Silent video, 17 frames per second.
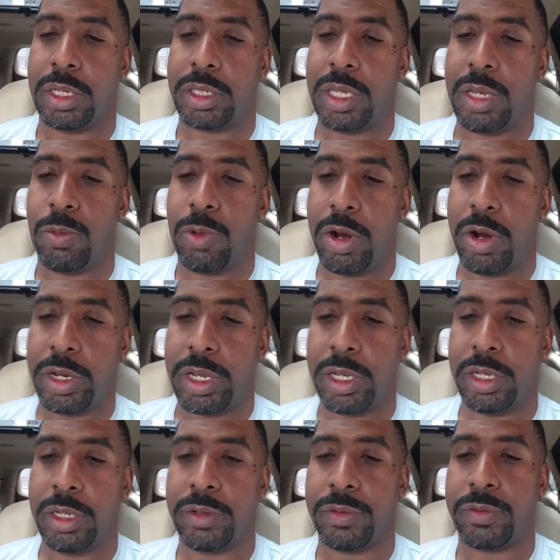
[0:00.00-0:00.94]
keep
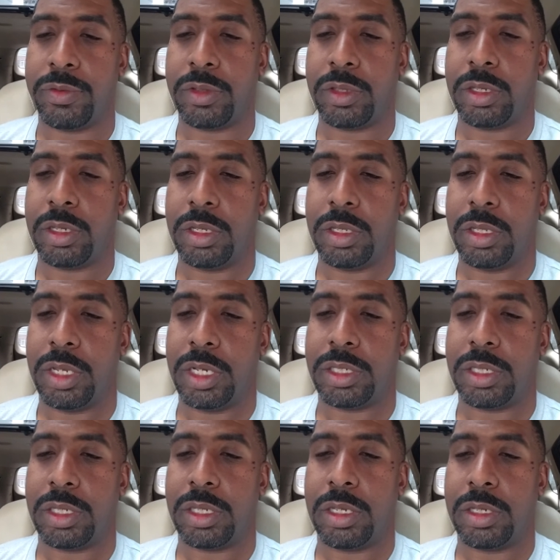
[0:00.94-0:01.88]
working. Let's